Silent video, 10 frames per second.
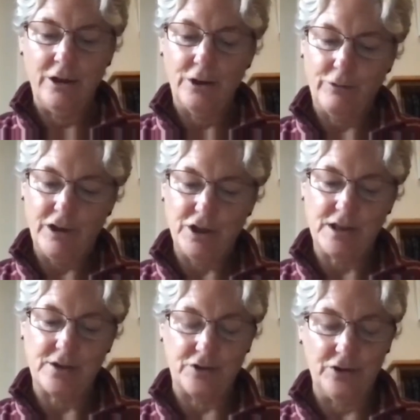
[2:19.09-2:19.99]
Gracious
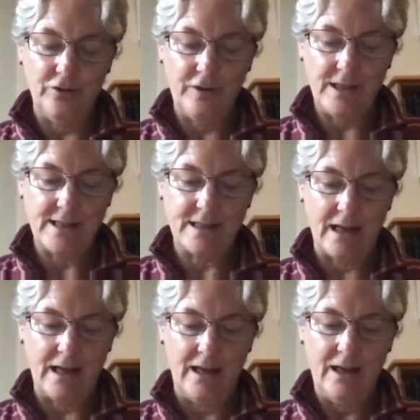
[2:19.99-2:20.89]
God, on this
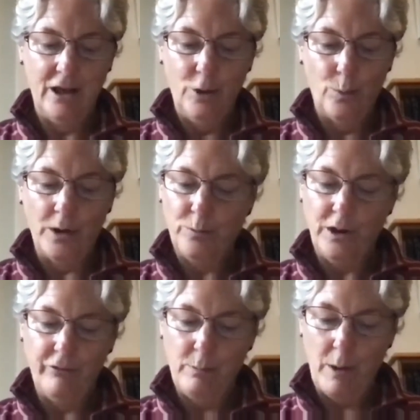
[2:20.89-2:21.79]
day, when we
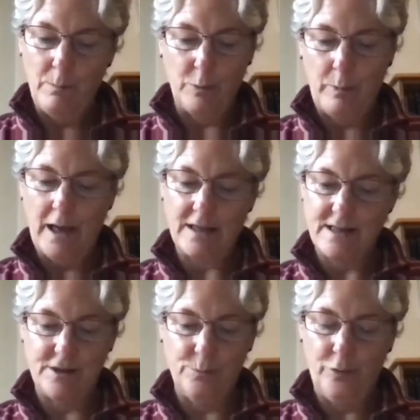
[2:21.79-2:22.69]
remember
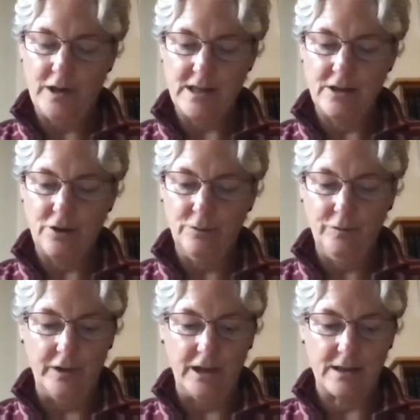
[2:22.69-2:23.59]
past and present
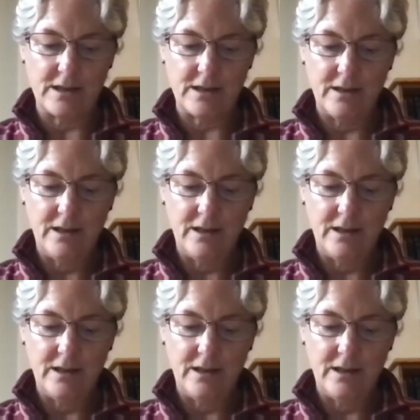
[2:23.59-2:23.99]
conflicts,